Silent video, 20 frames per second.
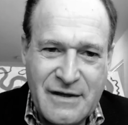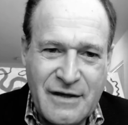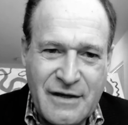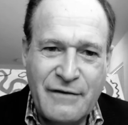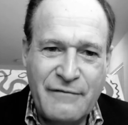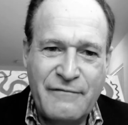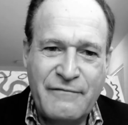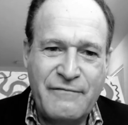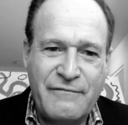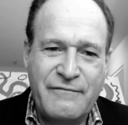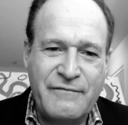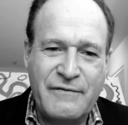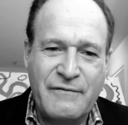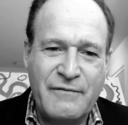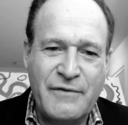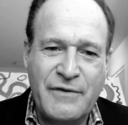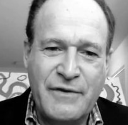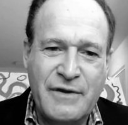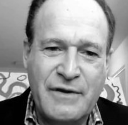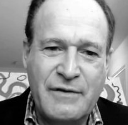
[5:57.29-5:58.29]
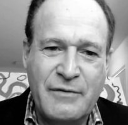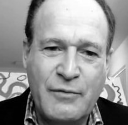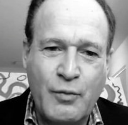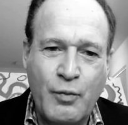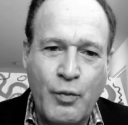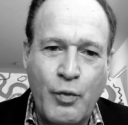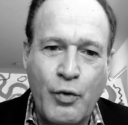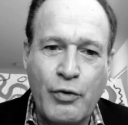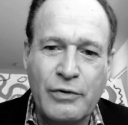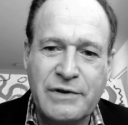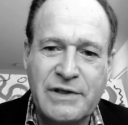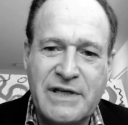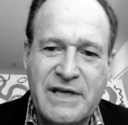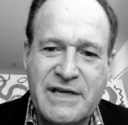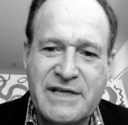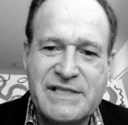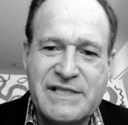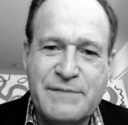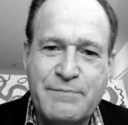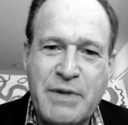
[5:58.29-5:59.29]
the
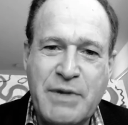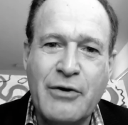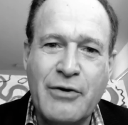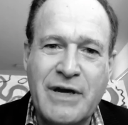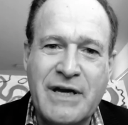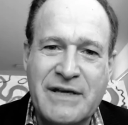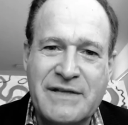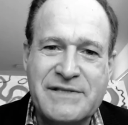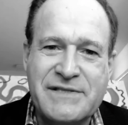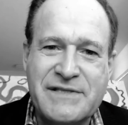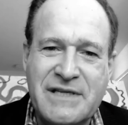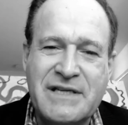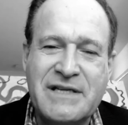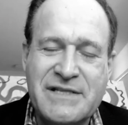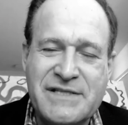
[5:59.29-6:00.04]
worldly experience in